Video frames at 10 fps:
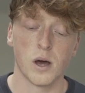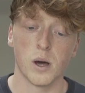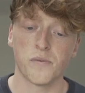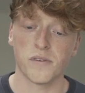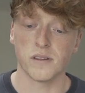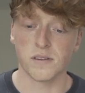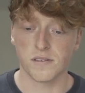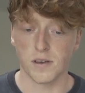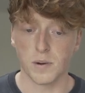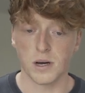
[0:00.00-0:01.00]
Hopefully in the
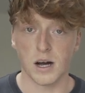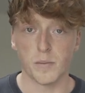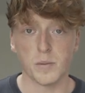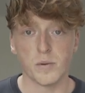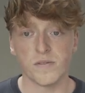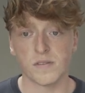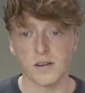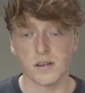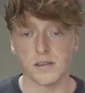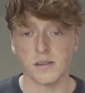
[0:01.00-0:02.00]
summer I'll be moving to
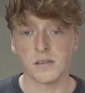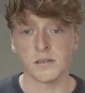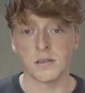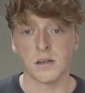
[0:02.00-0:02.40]
London.